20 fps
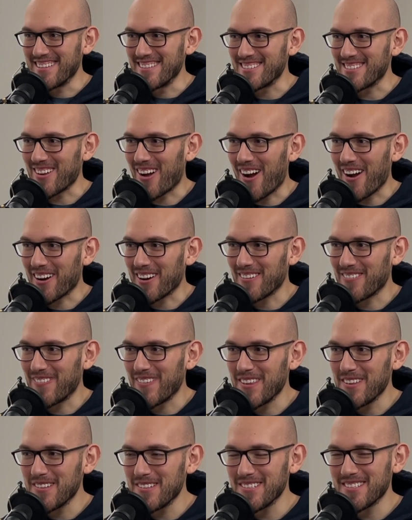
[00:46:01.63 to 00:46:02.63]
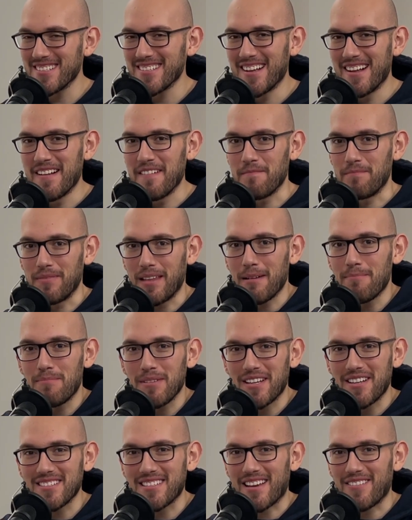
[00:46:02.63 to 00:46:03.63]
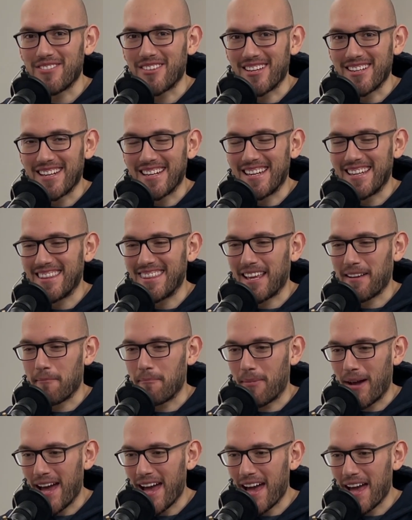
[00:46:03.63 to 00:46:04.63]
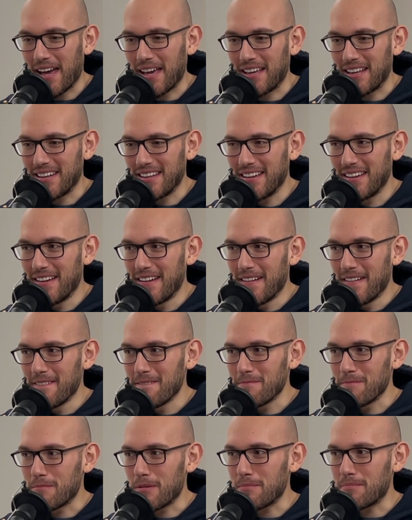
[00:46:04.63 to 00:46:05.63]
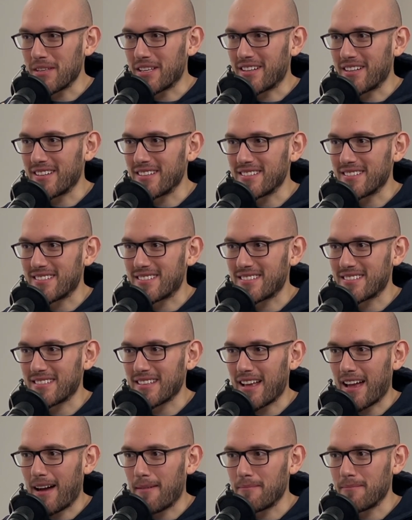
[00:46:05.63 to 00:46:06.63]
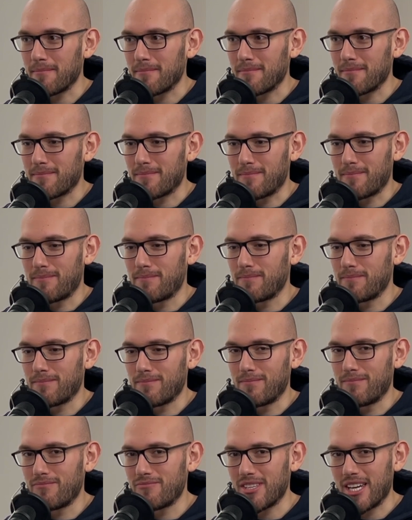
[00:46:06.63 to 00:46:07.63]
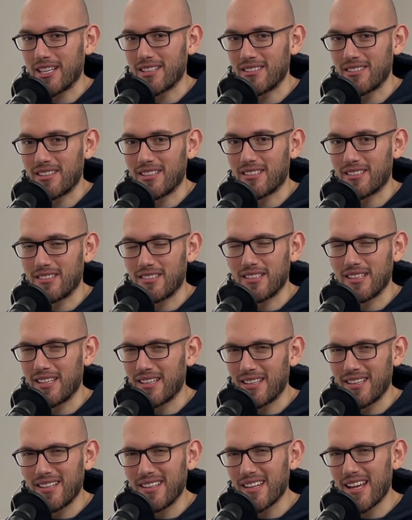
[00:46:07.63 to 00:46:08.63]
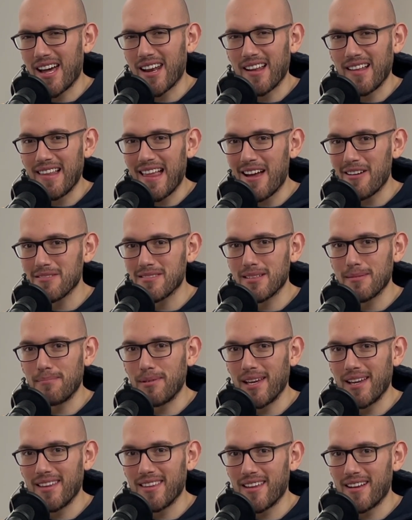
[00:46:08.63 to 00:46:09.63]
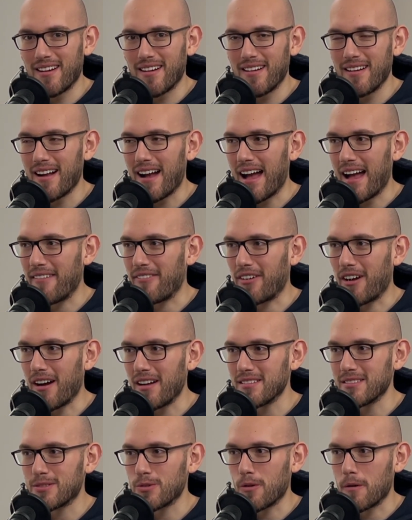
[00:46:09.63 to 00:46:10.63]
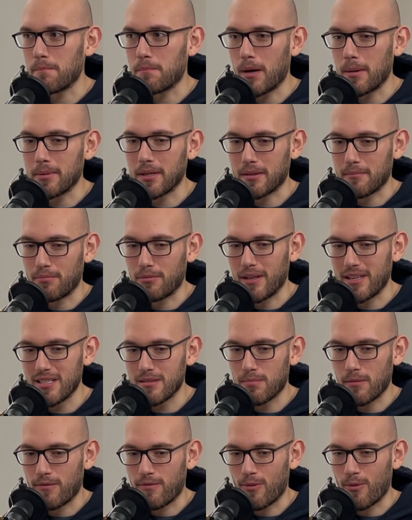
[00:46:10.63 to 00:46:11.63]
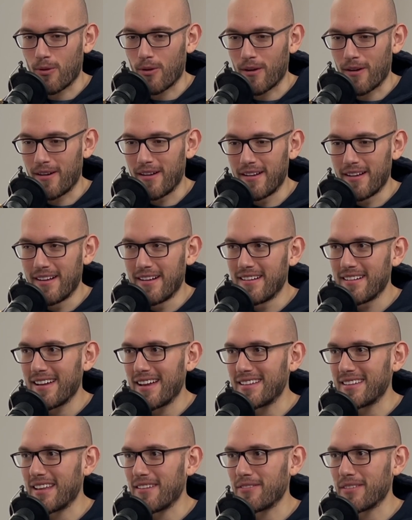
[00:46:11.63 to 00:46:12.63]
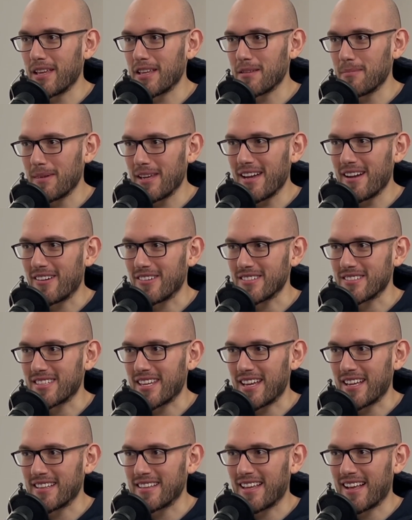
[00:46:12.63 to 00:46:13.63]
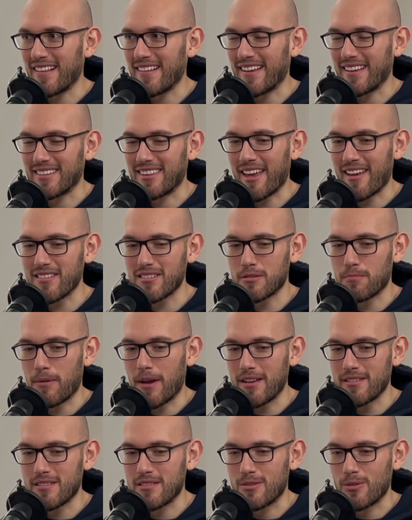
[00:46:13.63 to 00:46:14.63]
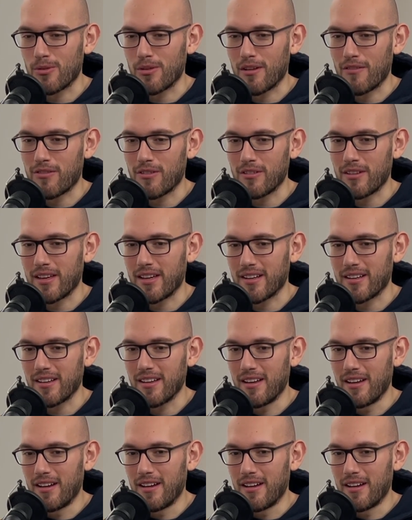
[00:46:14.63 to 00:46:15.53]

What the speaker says: soccer fields. Yeah. Not because I've done anything bad, but because I'm technically not allowed to play there. I've gone to a public place before and they've kicked me out, saying that like that space is only for like